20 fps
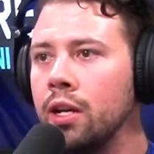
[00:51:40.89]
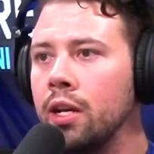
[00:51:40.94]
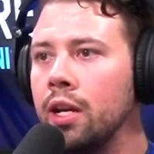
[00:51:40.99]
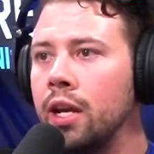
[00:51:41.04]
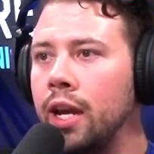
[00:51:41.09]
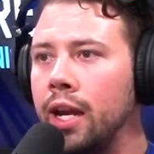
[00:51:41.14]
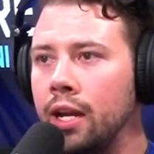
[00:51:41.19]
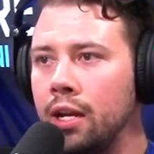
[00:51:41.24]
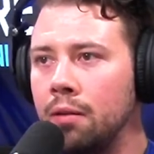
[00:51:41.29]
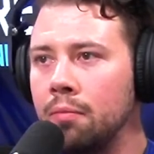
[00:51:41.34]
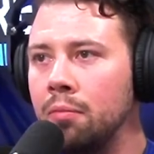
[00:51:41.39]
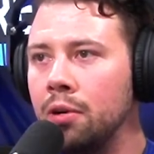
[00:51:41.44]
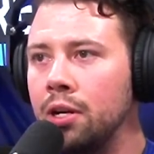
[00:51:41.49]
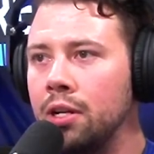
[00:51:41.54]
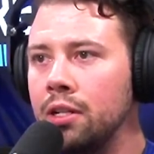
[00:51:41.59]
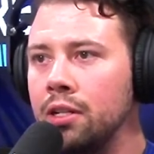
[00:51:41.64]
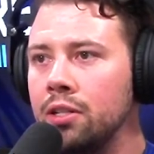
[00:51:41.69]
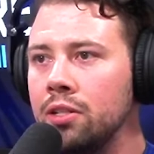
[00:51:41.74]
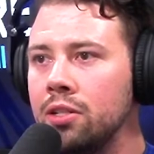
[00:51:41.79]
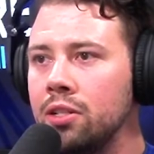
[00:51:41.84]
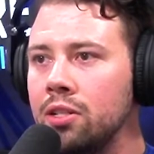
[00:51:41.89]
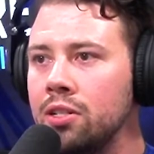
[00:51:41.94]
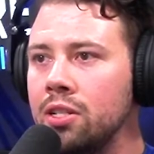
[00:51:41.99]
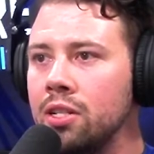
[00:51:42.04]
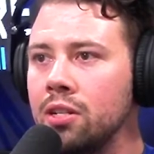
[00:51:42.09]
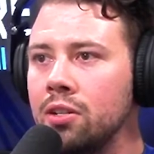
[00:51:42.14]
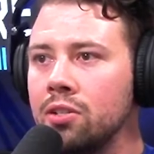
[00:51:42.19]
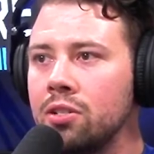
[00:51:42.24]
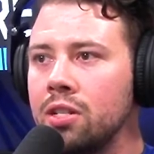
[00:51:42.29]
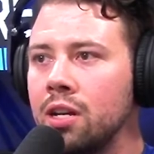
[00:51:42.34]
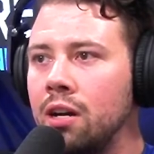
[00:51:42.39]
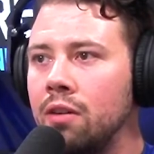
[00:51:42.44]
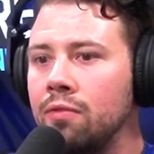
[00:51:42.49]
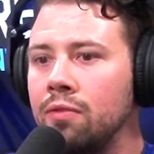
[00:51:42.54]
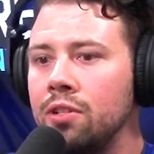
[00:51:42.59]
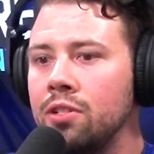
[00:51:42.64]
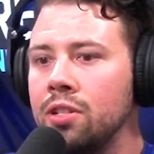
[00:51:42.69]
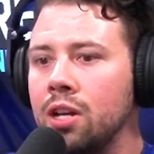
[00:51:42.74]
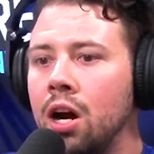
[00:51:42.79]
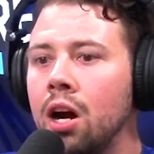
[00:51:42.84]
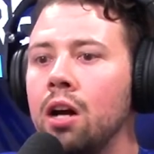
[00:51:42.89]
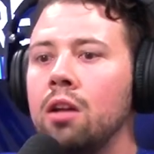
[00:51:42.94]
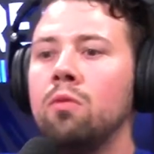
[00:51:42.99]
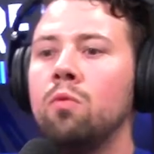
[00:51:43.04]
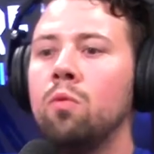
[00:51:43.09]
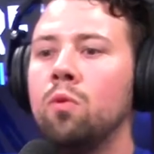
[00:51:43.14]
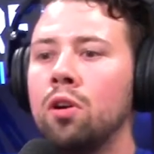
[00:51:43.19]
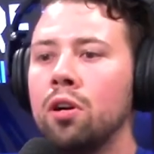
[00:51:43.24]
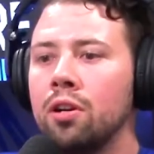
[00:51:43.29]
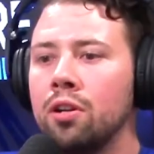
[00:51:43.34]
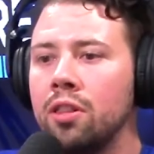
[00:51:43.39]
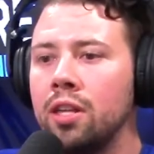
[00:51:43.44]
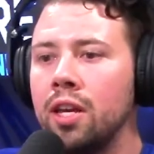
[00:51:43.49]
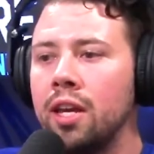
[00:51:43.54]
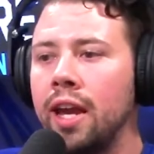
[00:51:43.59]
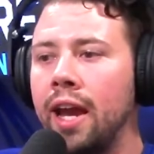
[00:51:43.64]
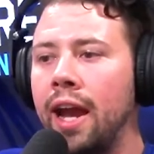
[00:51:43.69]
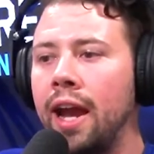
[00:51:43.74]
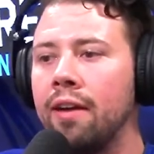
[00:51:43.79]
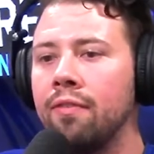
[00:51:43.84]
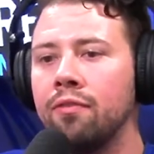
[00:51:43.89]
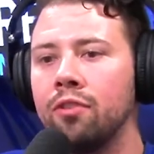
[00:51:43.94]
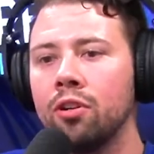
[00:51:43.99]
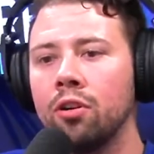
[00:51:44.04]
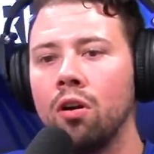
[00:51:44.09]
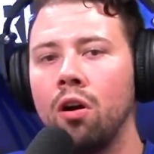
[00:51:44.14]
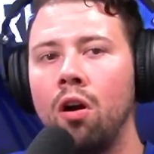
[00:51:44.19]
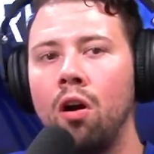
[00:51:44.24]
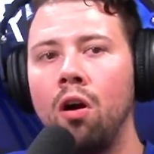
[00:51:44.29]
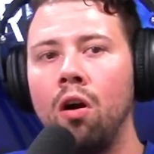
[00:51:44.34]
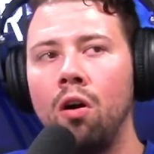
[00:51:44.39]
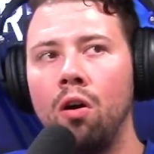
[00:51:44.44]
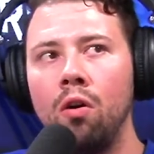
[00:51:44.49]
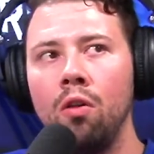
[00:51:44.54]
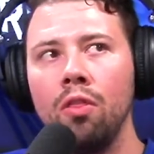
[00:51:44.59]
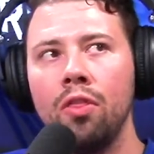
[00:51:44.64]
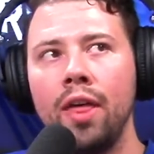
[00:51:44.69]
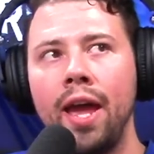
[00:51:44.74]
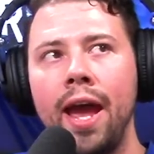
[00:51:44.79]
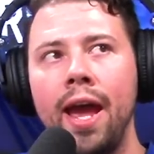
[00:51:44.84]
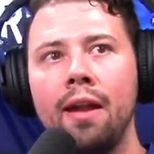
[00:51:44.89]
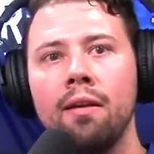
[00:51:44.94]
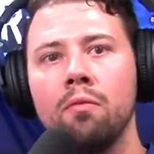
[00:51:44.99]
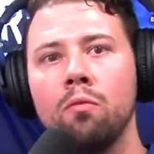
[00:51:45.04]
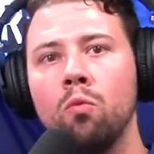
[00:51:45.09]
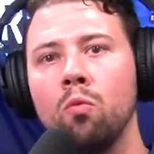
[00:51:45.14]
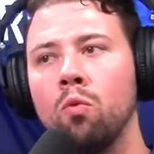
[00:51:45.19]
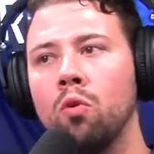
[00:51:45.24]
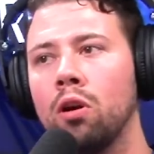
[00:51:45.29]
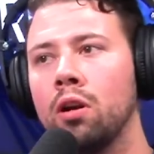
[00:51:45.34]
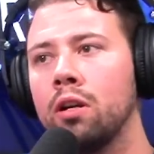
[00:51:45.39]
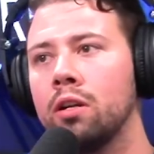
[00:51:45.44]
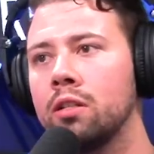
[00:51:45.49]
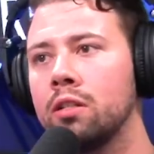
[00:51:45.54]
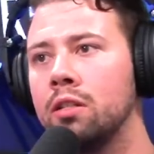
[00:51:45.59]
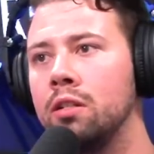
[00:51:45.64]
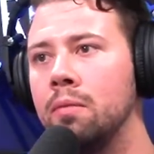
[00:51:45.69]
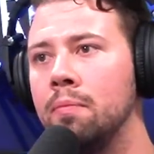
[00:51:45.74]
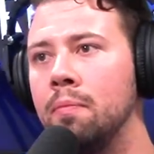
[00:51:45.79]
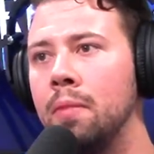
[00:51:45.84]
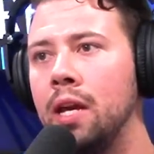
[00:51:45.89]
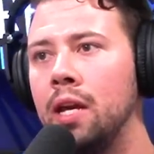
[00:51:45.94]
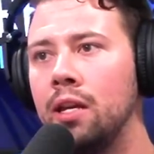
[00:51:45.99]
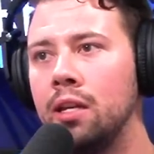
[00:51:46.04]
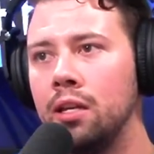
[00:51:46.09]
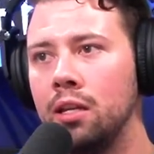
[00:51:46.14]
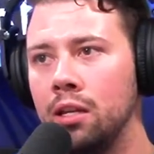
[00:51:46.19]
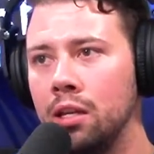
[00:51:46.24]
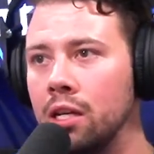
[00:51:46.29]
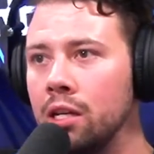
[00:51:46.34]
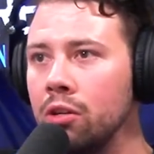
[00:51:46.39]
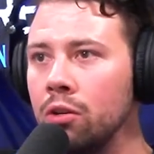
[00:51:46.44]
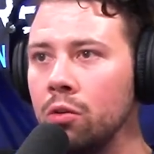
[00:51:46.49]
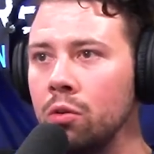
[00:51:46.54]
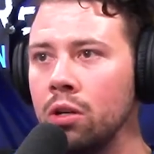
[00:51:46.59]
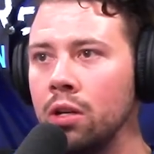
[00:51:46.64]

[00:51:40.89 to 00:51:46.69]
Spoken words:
and abundance, to see yourself as unworthy after all that work to make you,